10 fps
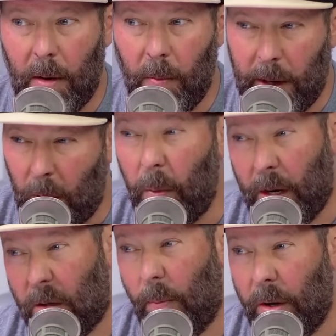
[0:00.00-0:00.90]
We, we
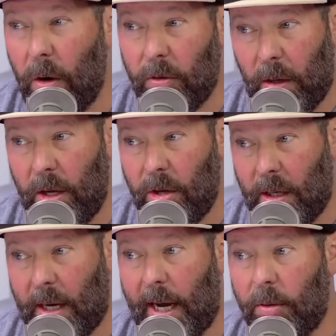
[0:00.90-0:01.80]
someone goes on Legion
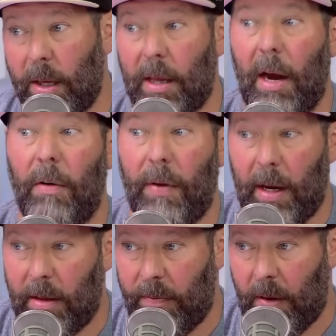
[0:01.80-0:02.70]
of Skanks, we get their
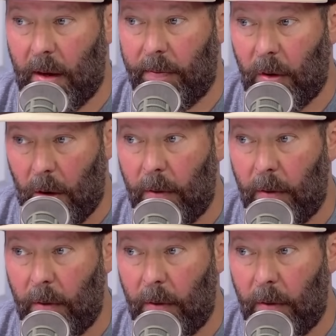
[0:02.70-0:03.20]
fans involved, yeah.